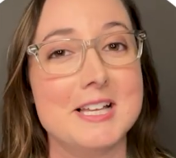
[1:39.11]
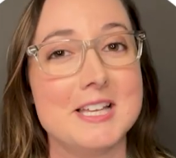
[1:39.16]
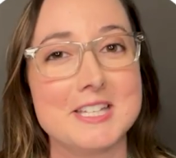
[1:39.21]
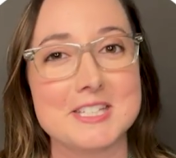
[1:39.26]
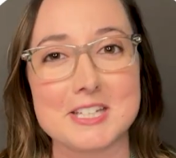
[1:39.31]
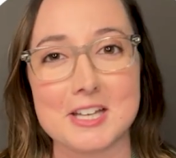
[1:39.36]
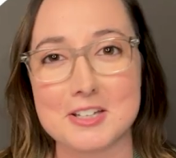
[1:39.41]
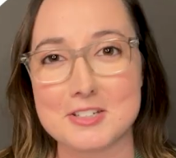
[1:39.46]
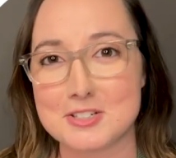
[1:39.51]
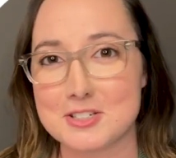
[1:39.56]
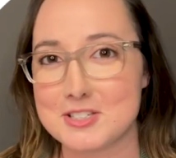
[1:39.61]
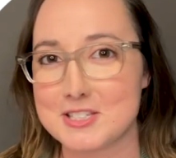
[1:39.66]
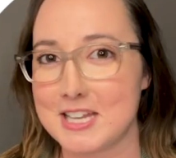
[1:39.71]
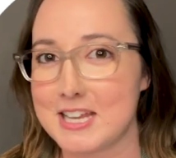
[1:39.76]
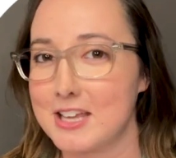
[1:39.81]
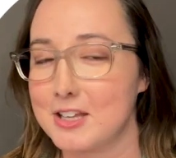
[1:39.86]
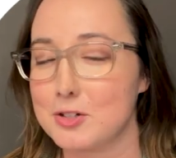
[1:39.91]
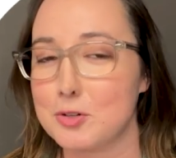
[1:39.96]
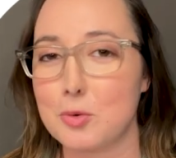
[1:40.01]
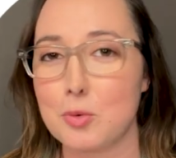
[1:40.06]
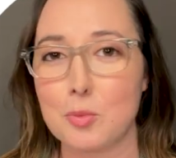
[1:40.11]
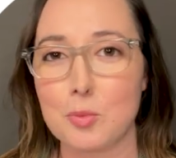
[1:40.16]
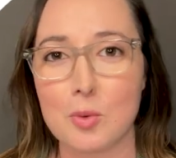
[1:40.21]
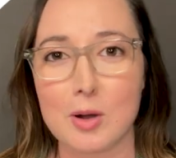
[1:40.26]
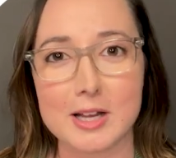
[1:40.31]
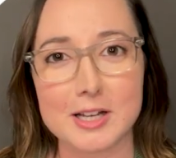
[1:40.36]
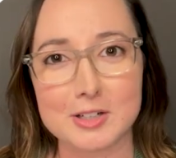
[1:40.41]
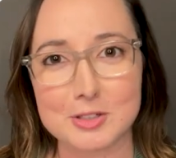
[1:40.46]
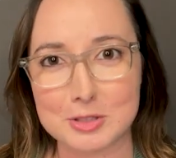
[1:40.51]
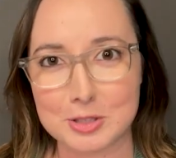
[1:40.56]
to understand
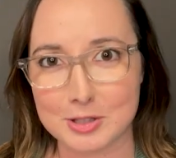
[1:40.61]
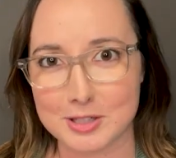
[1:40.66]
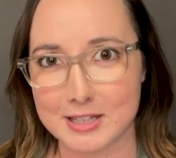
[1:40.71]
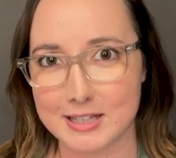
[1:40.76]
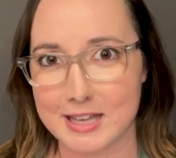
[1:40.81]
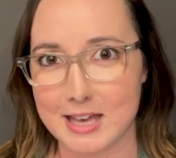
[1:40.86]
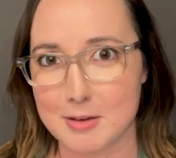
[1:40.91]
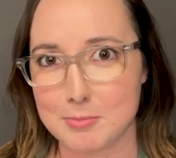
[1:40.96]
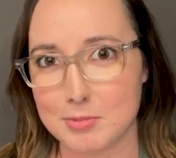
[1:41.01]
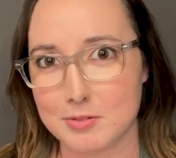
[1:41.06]
what you're looking at